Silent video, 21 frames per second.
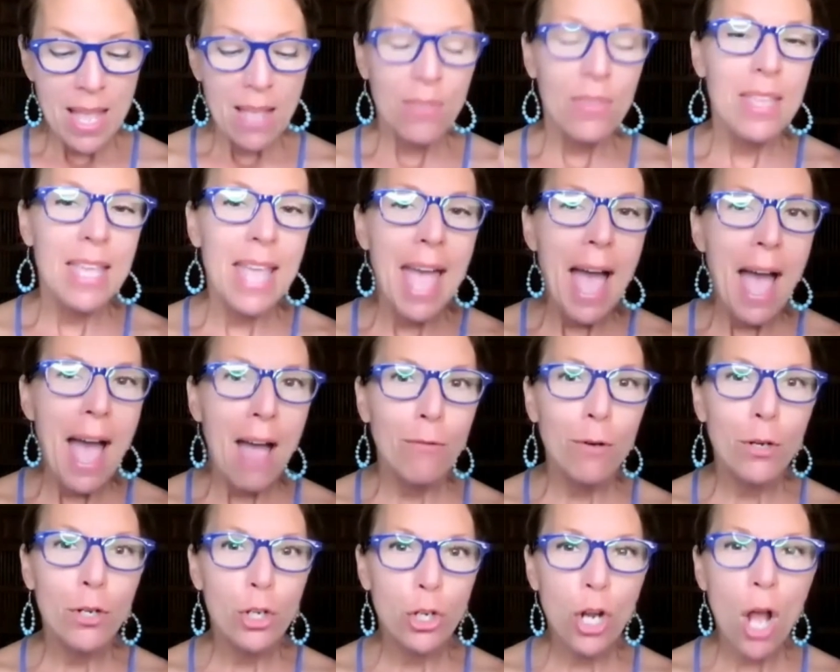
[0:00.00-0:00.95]
The
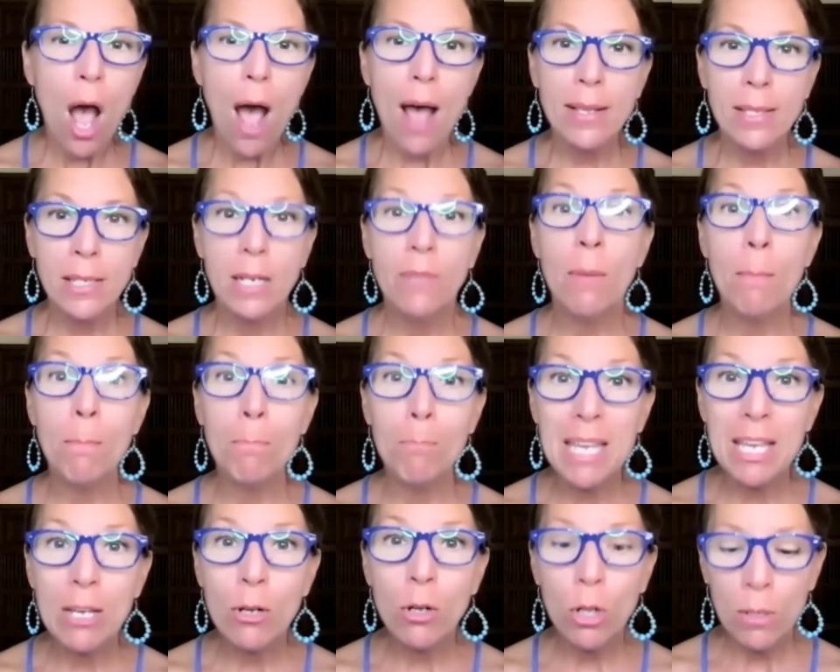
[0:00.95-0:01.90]
average cost of a
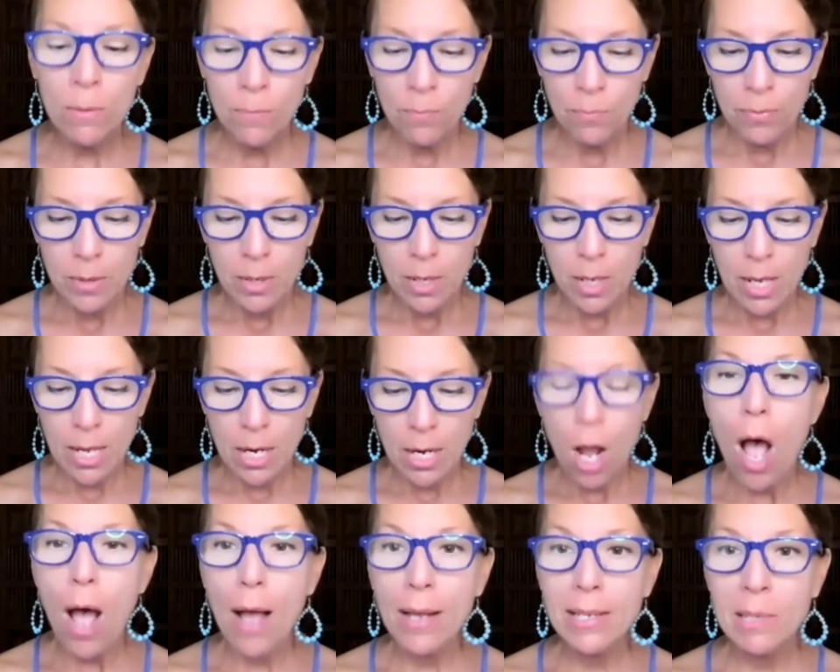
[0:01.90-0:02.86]
meal in a
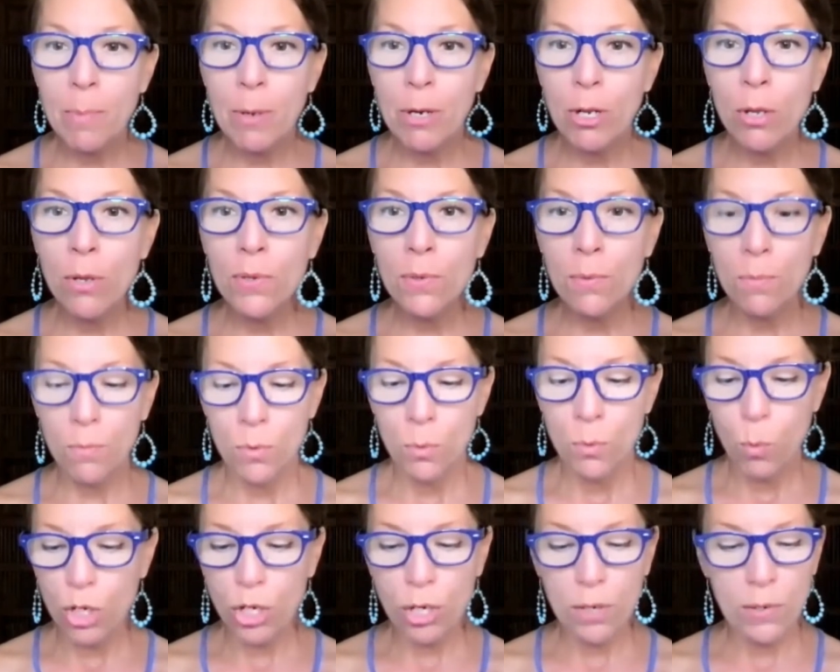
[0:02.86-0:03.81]
hospital,
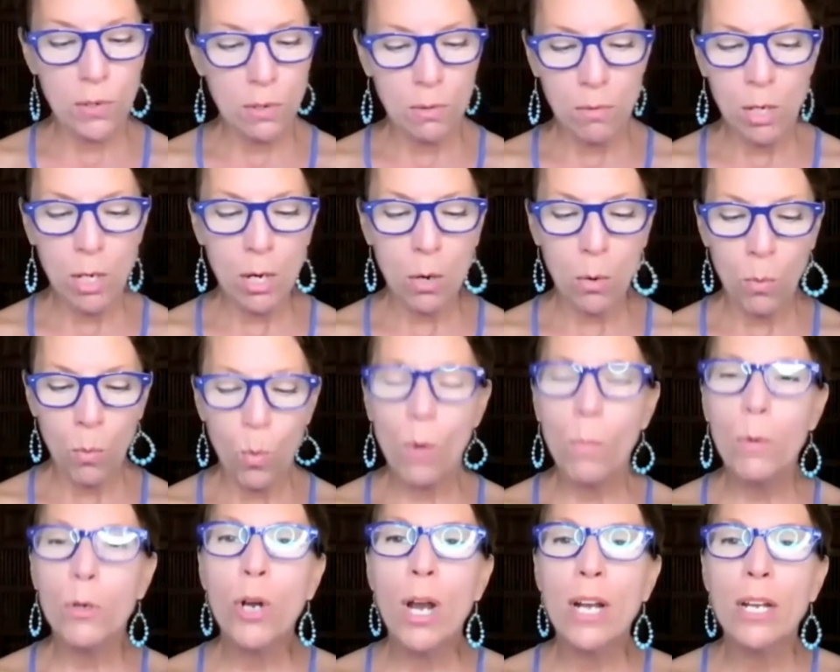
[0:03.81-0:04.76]
which is, where
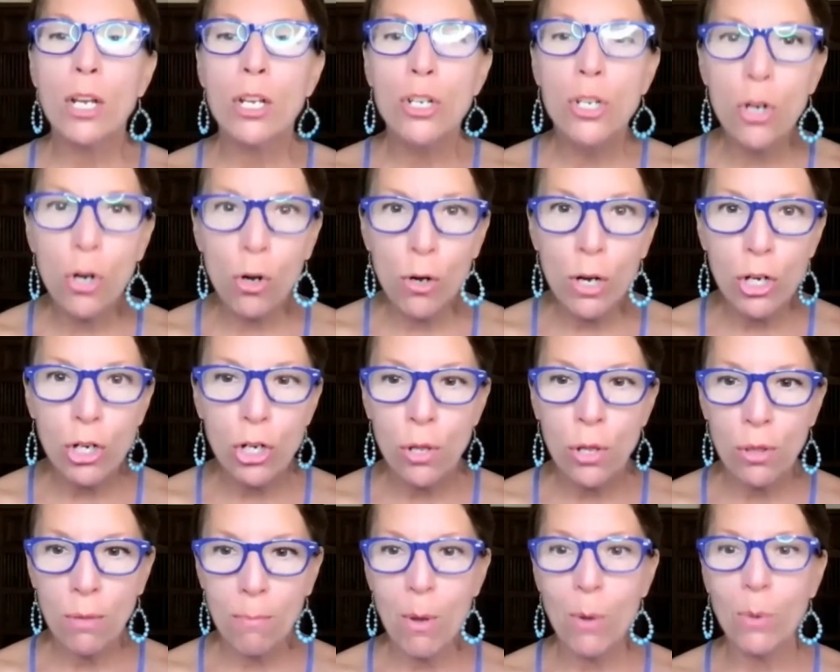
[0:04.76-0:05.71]
we're trying to nourish
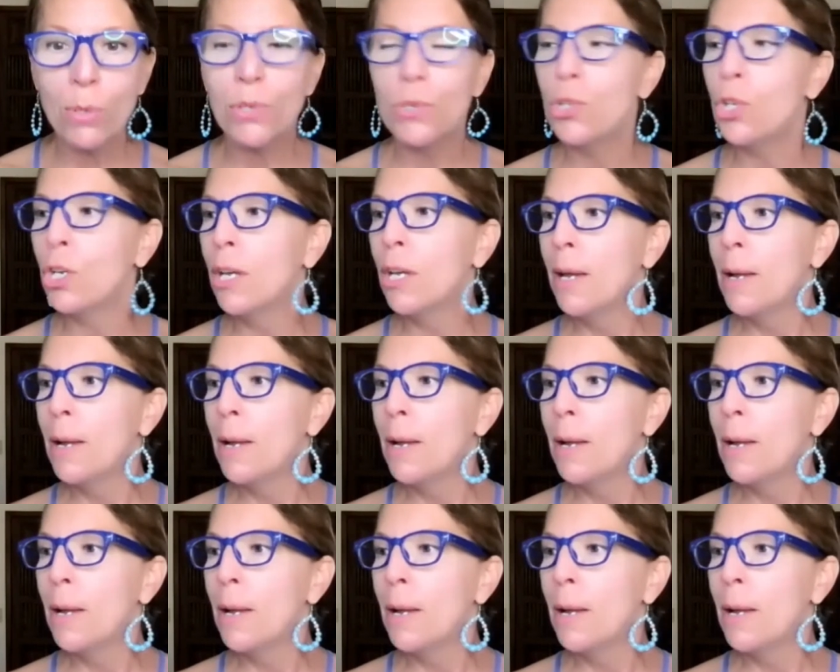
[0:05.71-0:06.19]
the most